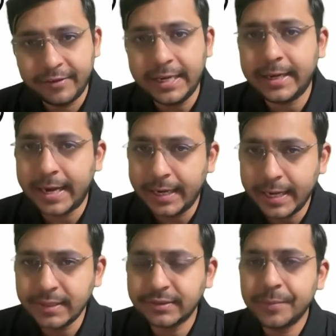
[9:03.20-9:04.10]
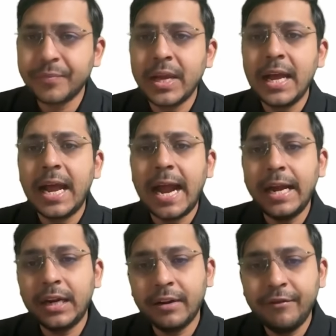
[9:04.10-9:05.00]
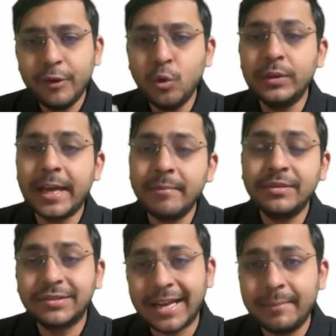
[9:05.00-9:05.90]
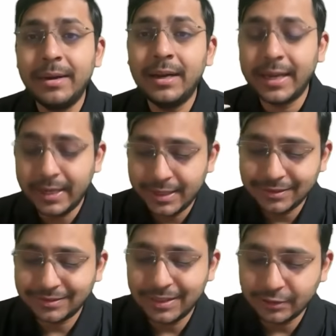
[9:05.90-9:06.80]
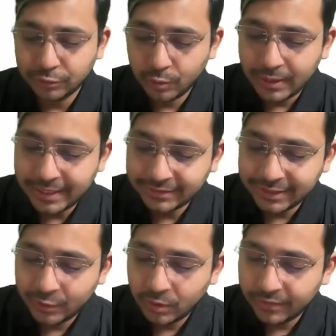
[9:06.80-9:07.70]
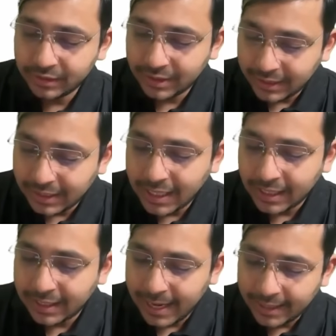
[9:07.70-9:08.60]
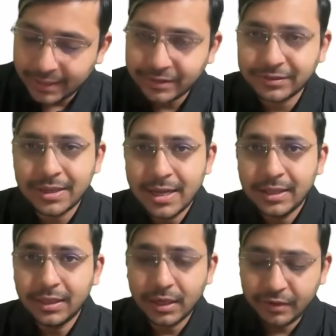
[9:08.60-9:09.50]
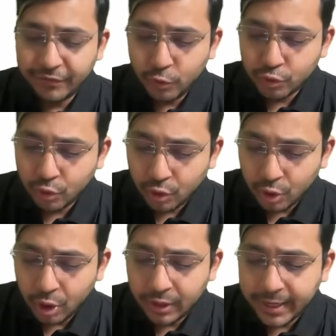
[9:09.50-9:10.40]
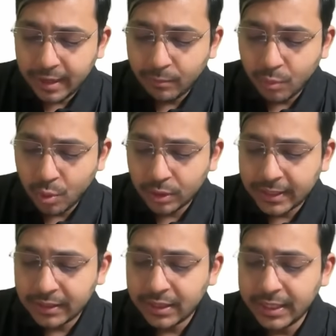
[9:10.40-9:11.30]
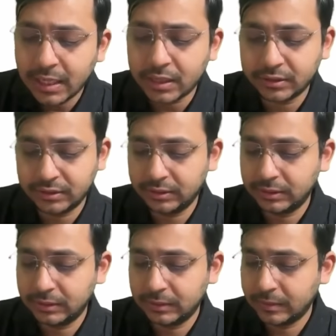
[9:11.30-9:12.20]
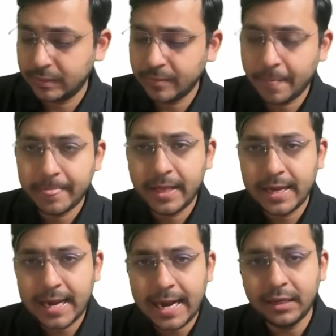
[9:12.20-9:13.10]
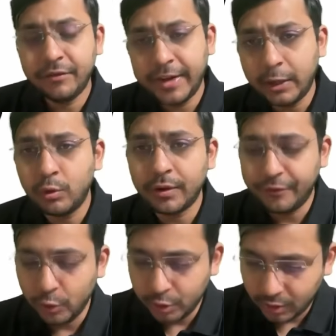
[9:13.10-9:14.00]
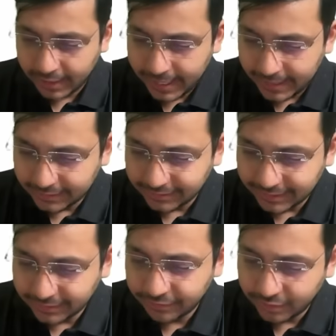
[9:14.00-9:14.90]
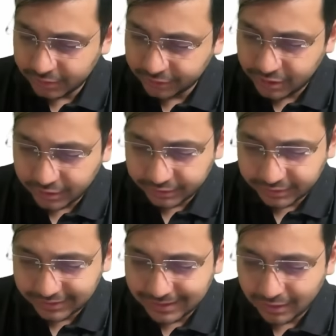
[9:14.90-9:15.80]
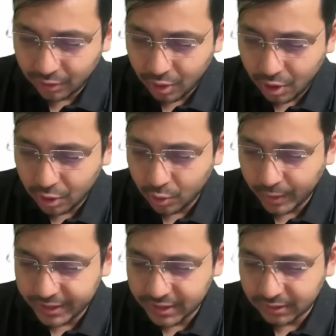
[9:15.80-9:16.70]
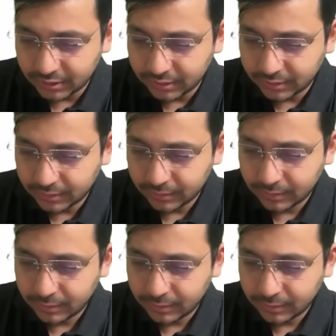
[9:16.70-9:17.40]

every 10 days, and review them simultaneously. So let's say you give a 3 hour grand test. The review should not take more than 3 hours. And the way to review your grand test is, first, just see the wrong questions.